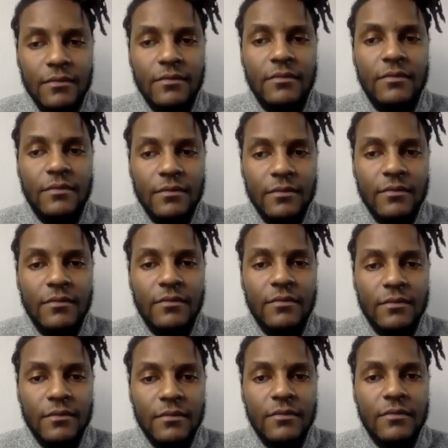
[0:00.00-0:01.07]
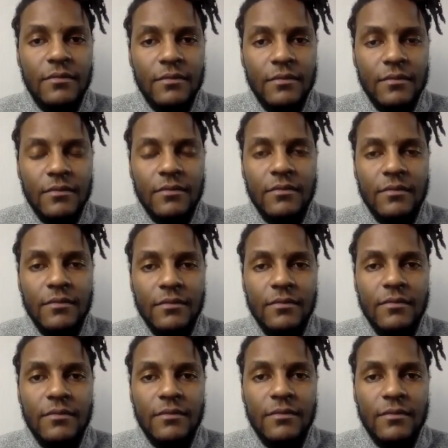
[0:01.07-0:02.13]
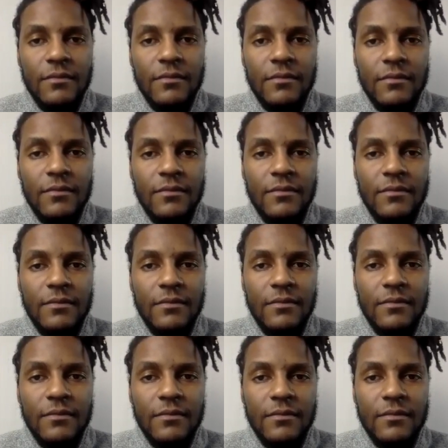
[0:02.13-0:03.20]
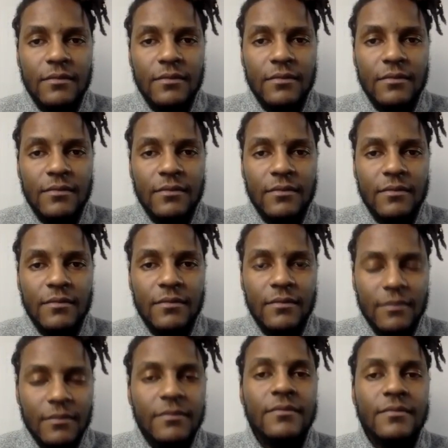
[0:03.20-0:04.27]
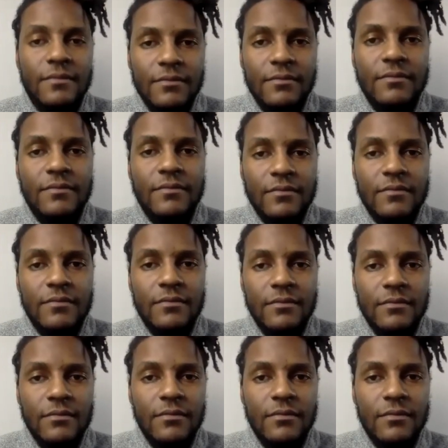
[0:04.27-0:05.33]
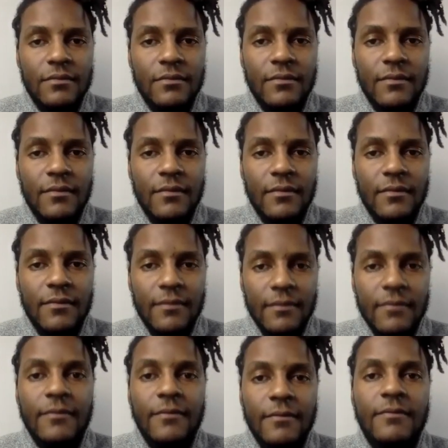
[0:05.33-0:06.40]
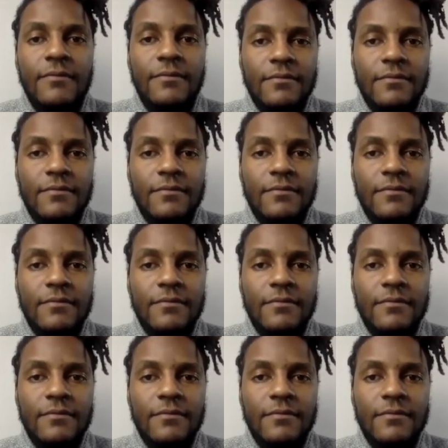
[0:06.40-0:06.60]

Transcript: (not speaking)